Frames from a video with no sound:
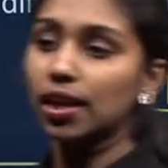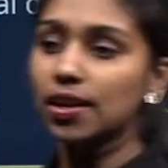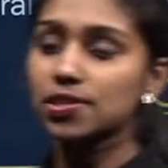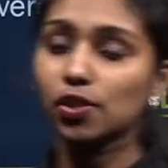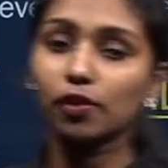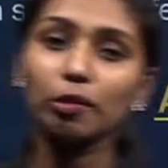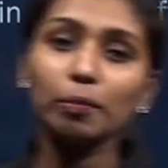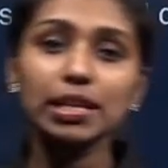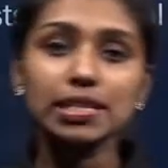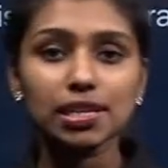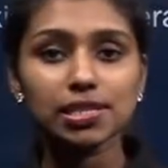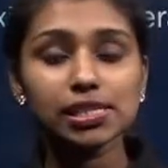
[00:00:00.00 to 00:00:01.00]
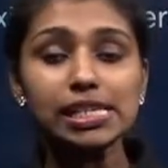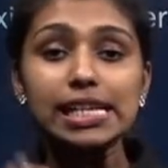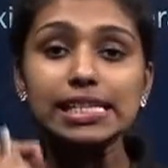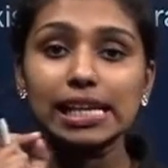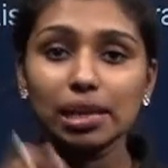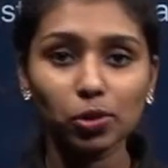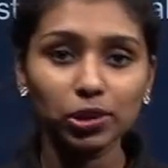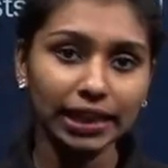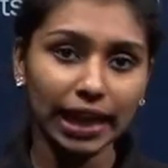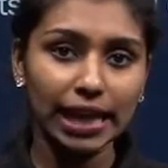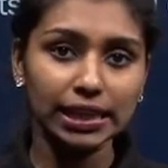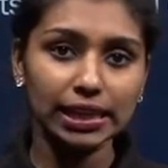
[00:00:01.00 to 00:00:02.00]
So we will be discussing detail about the
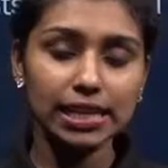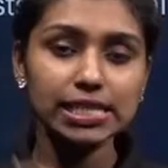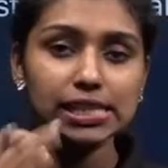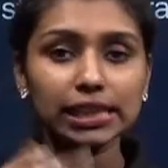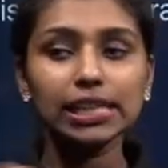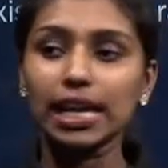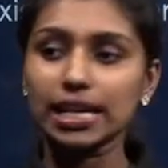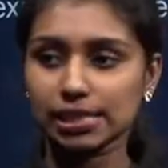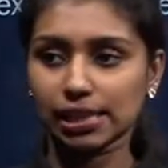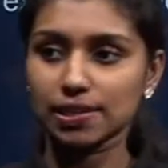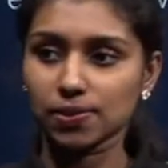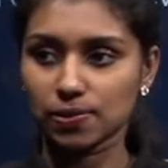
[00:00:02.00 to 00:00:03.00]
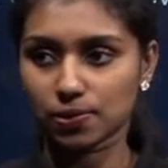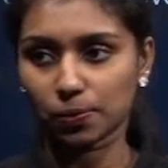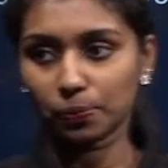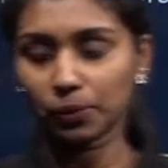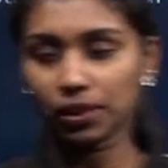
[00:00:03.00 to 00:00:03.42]
catenation in the next class also.